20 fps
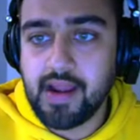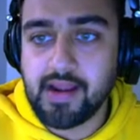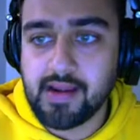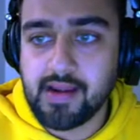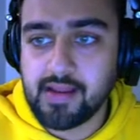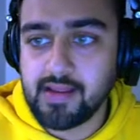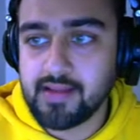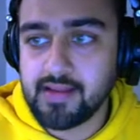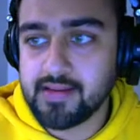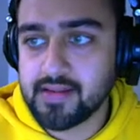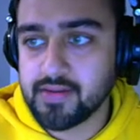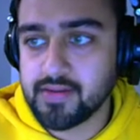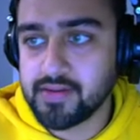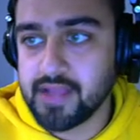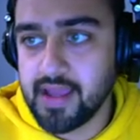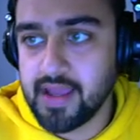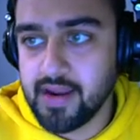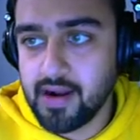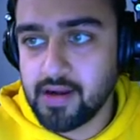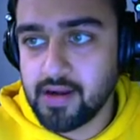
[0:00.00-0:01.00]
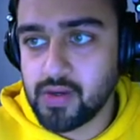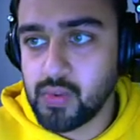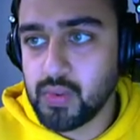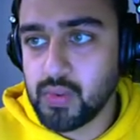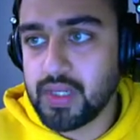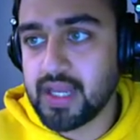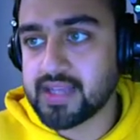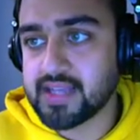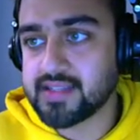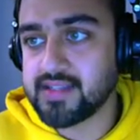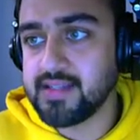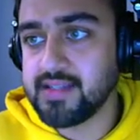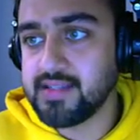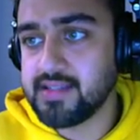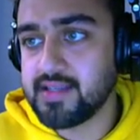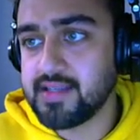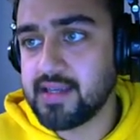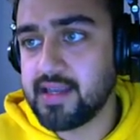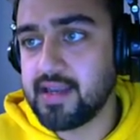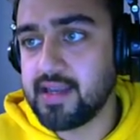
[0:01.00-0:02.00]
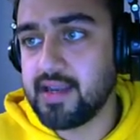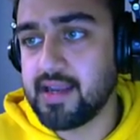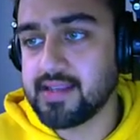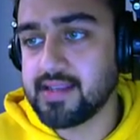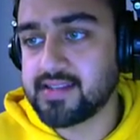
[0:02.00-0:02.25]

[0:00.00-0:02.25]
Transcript: Right? So there are 2 classes.